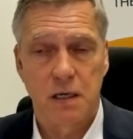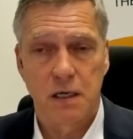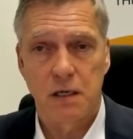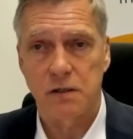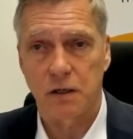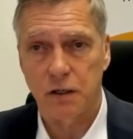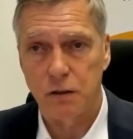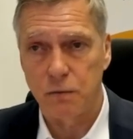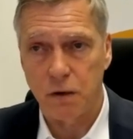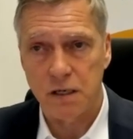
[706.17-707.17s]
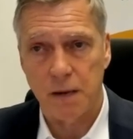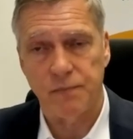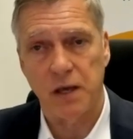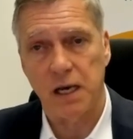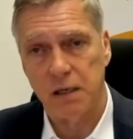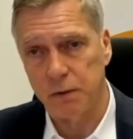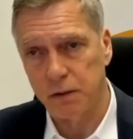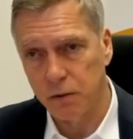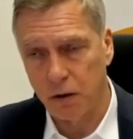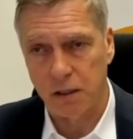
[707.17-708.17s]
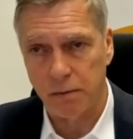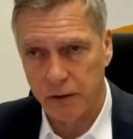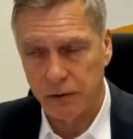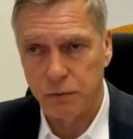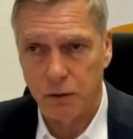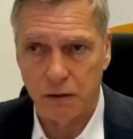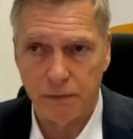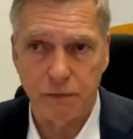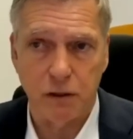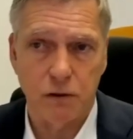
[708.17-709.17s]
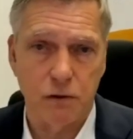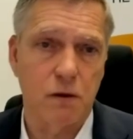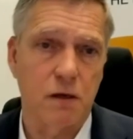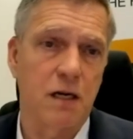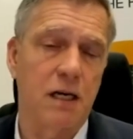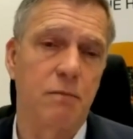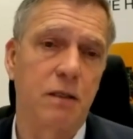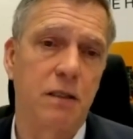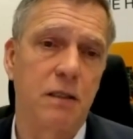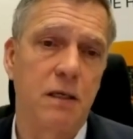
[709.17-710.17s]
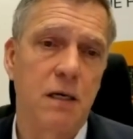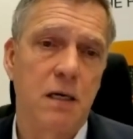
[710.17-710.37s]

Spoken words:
Here's our Q1 update. We talked about the 250 to 280 million.